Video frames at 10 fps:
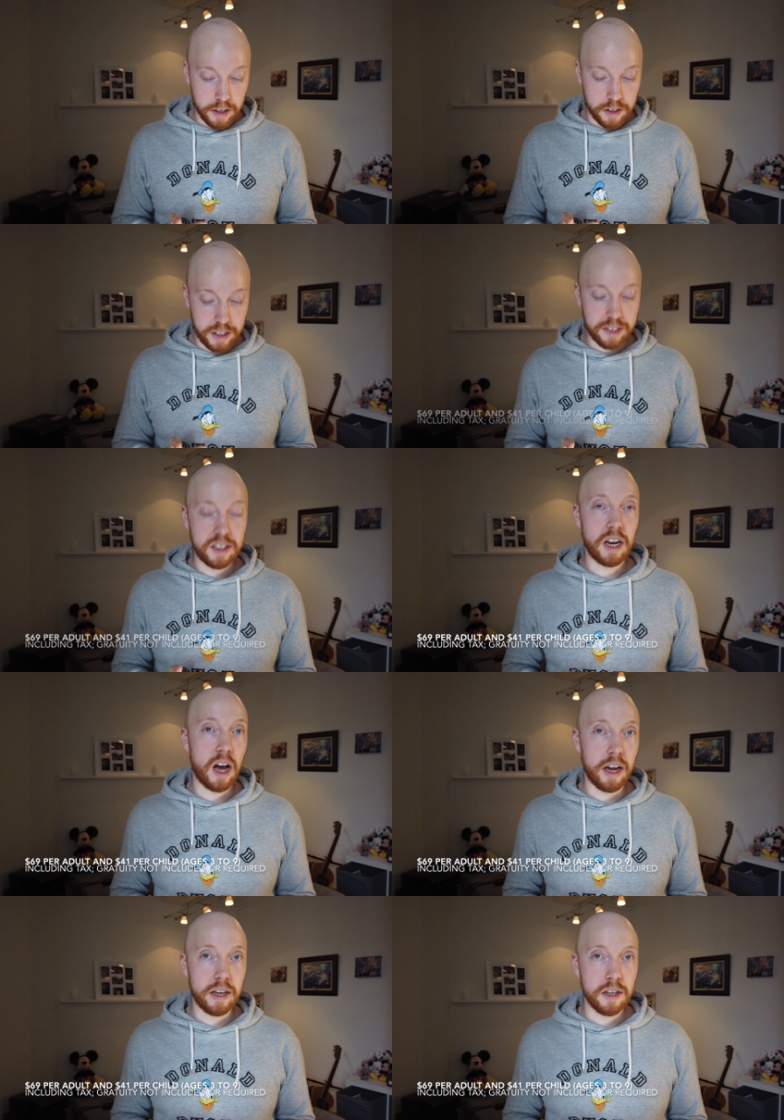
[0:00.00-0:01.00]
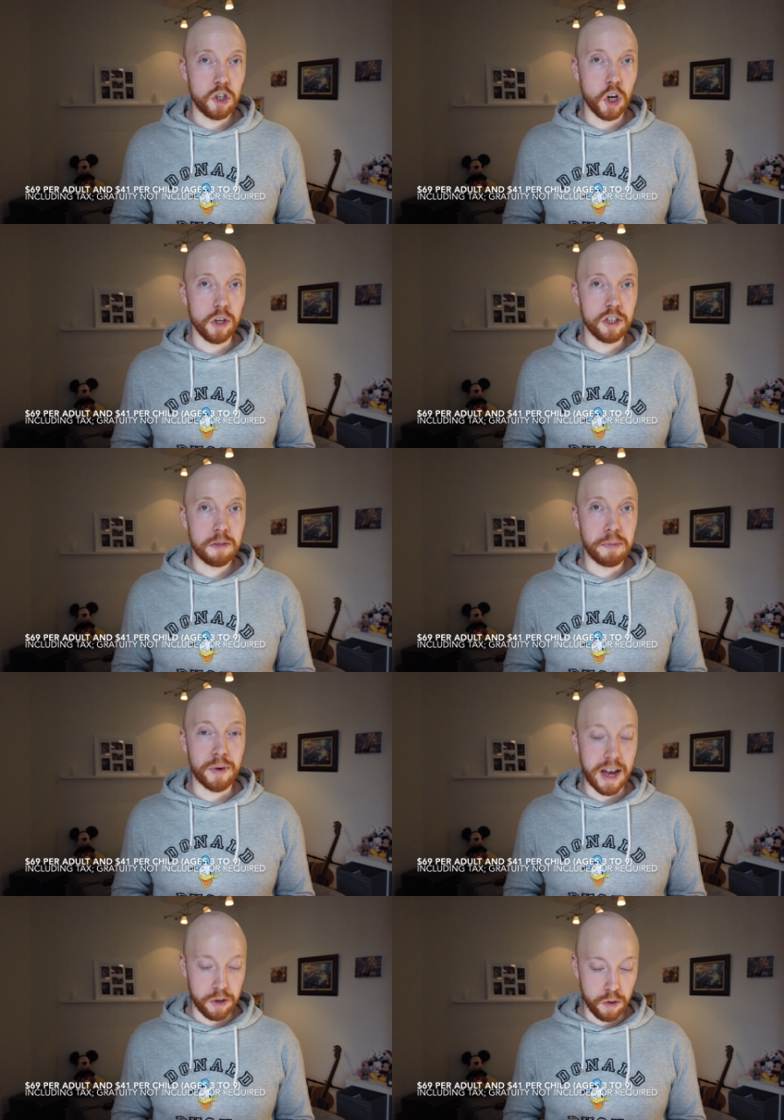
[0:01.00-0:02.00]
$69 per
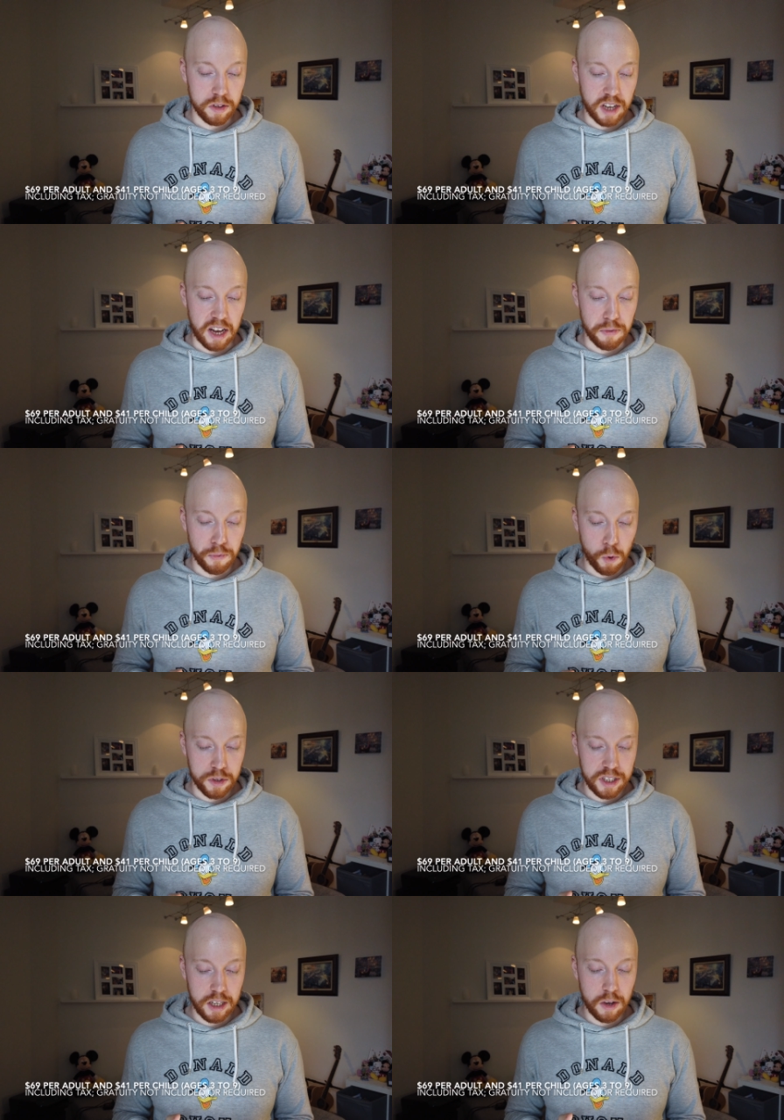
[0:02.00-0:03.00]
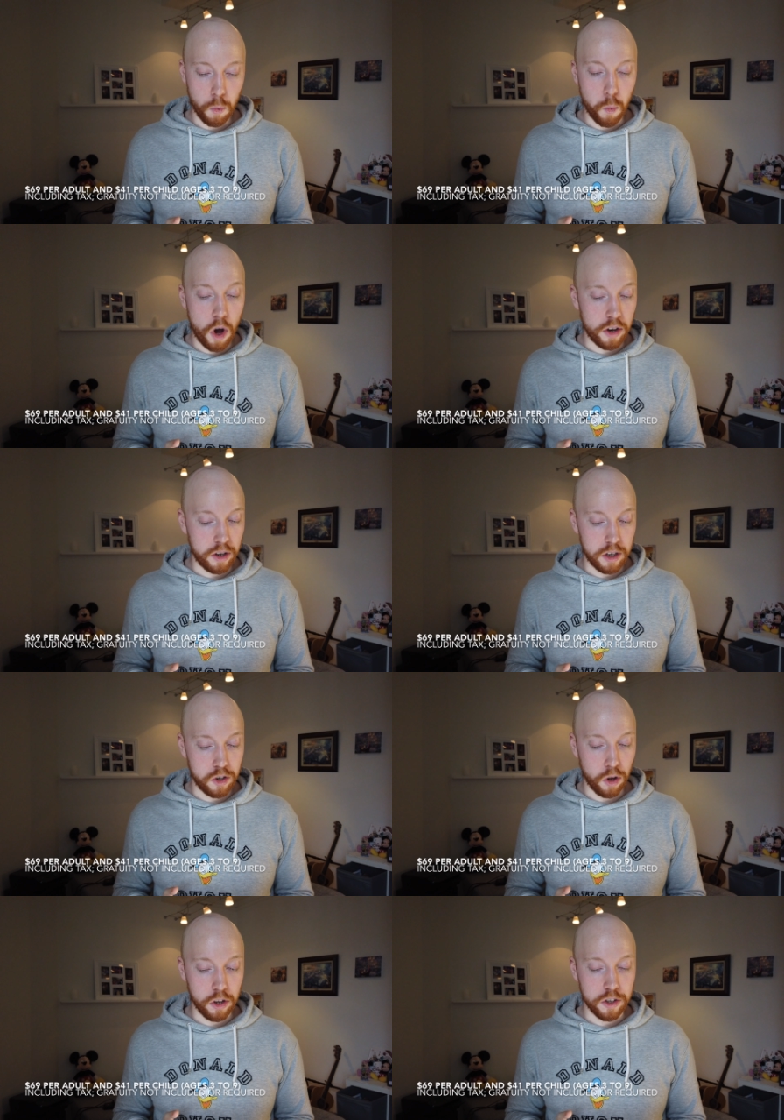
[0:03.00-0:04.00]
adult and
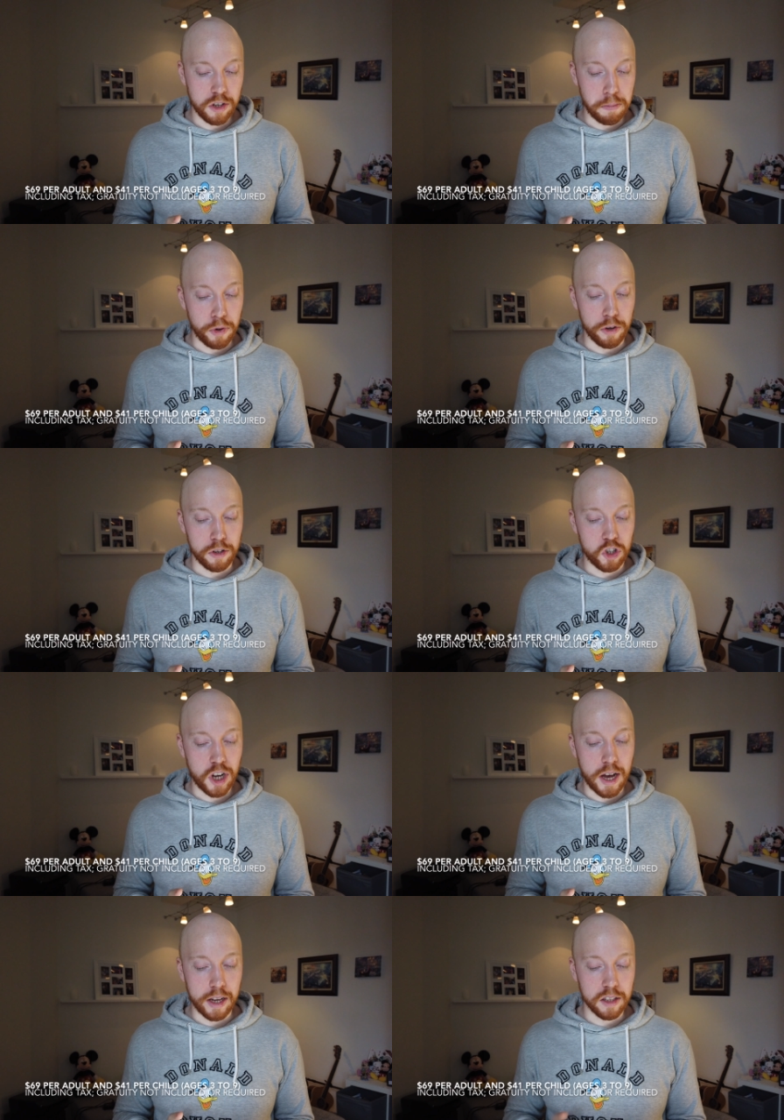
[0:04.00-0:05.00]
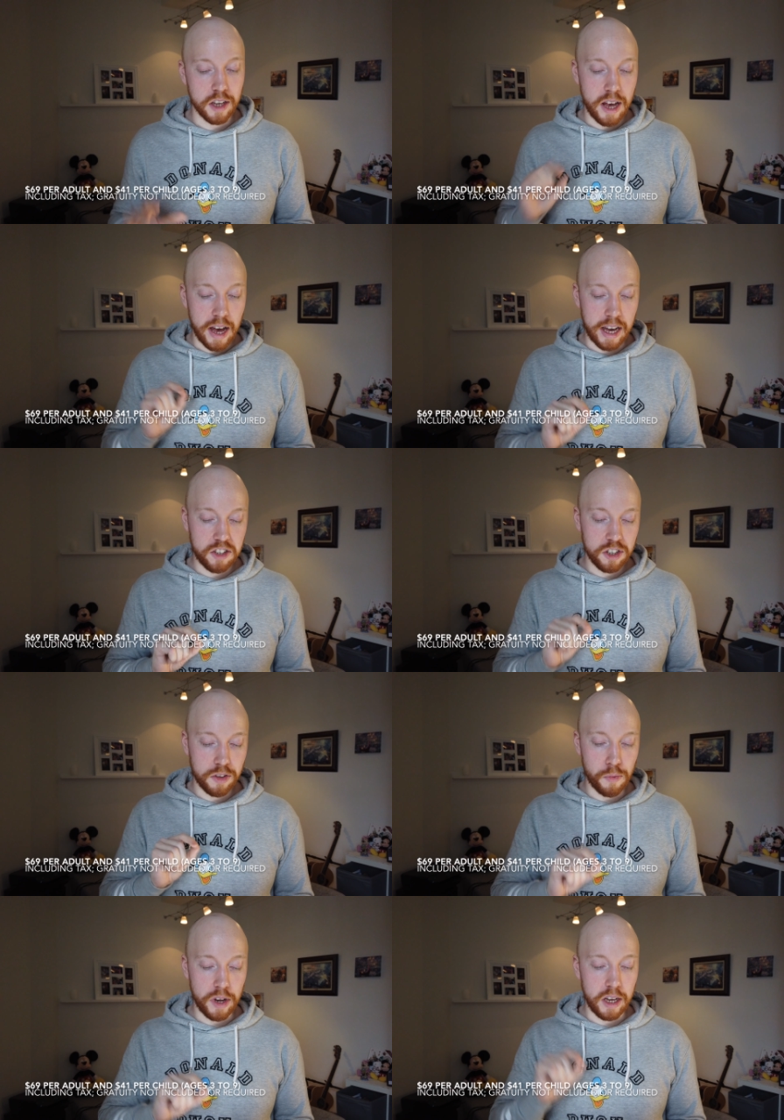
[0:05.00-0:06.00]
$41 per child, ages
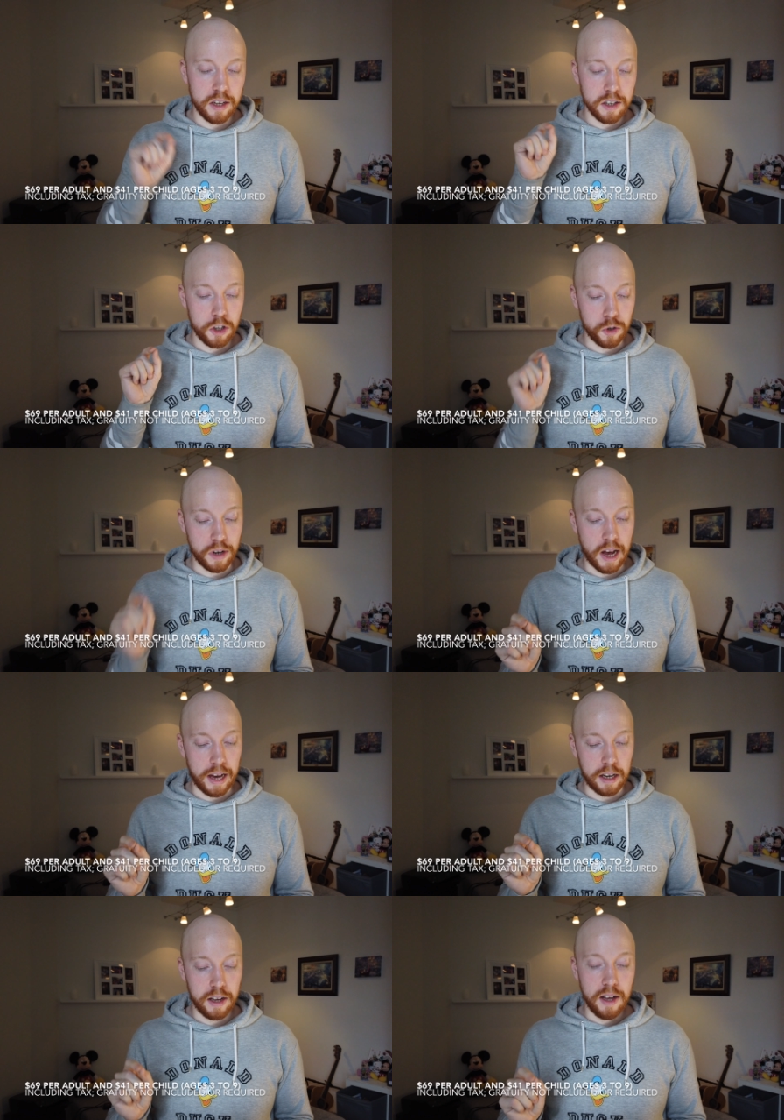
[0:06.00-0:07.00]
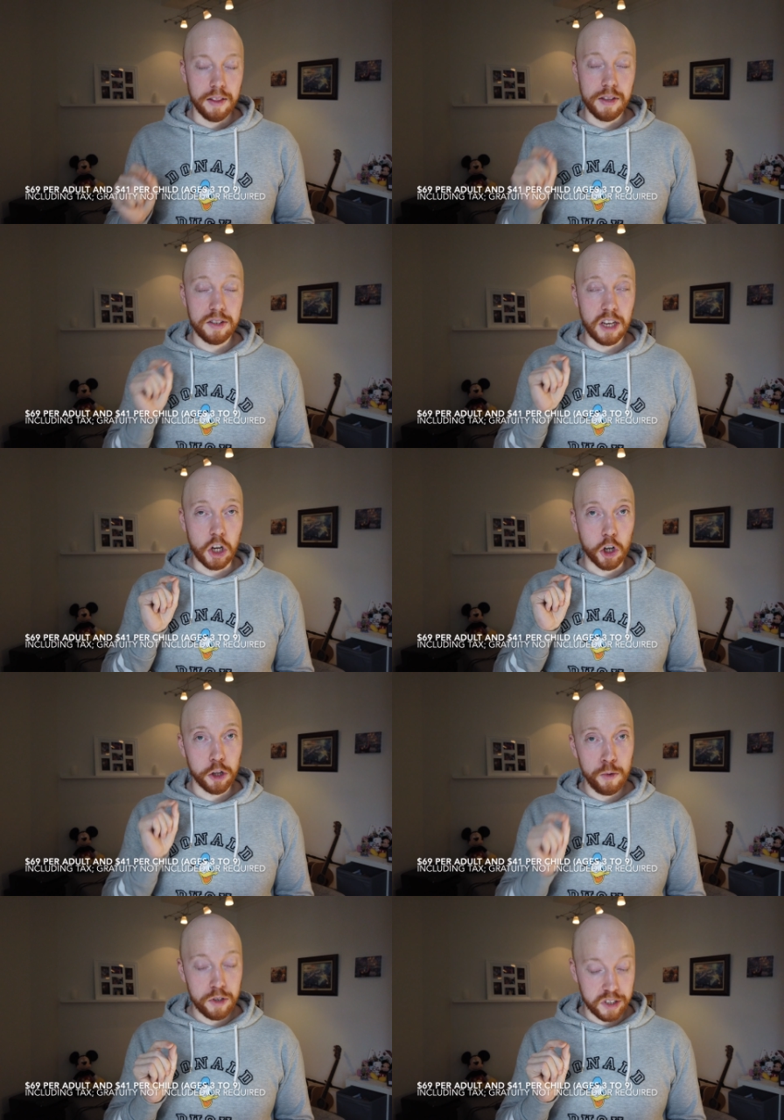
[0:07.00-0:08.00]
3 to 9. This
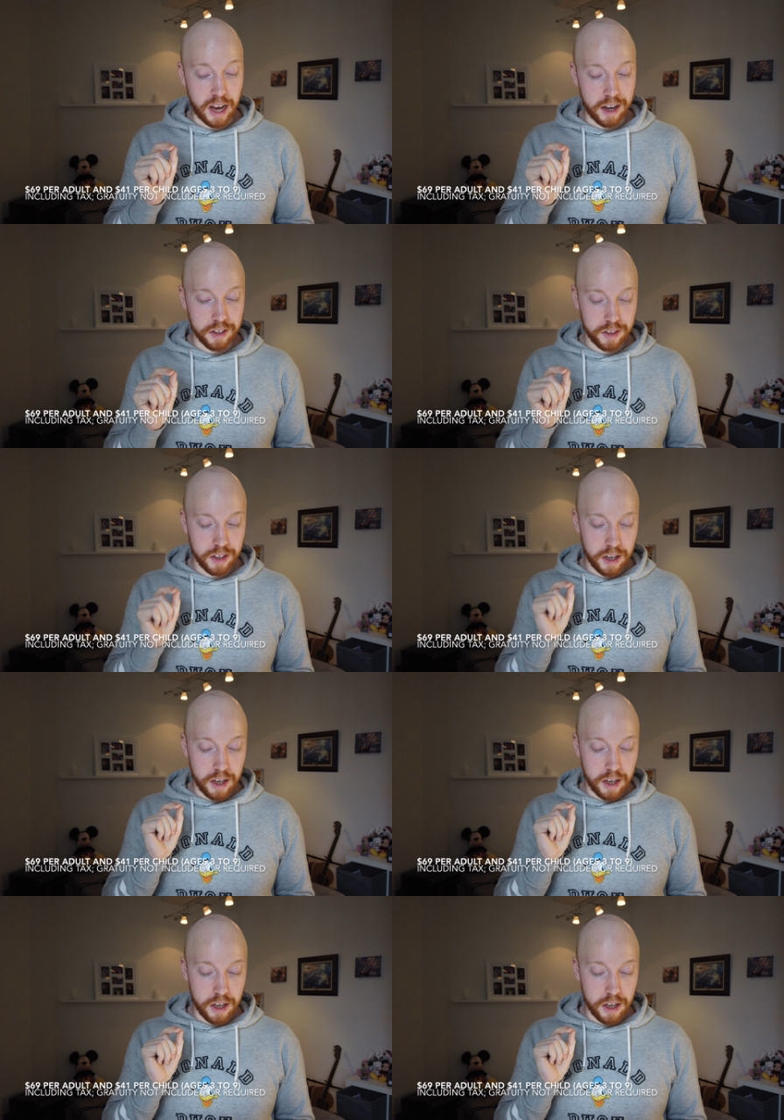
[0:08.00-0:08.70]
includes tax,